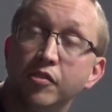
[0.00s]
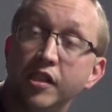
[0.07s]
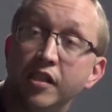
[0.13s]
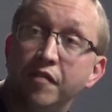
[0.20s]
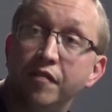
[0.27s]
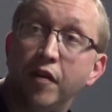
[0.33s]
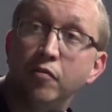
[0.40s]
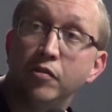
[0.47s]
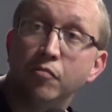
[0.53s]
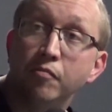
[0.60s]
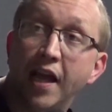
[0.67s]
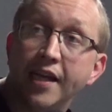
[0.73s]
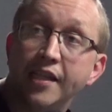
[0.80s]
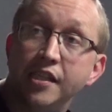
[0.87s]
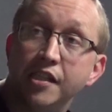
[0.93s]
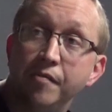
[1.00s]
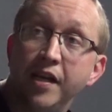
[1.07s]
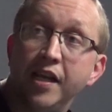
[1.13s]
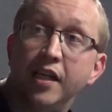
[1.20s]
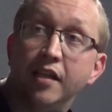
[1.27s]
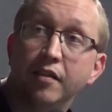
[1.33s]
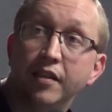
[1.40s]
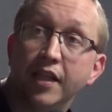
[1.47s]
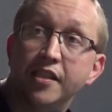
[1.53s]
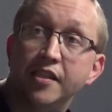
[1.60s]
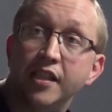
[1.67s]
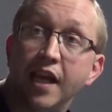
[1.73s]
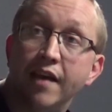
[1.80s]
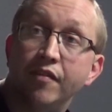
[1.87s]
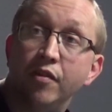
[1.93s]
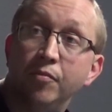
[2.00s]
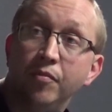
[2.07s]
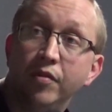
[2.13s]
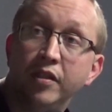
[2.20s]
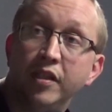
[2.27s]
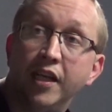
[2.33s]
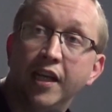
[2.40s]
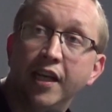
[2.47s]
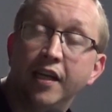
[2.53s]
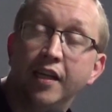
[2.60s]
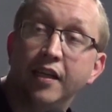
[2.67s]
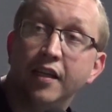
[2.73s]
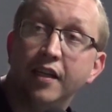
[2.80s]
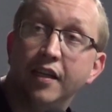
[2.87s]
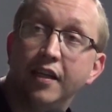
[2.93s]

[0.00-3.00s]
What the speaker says: see the photo next to it, next to the Everton one there?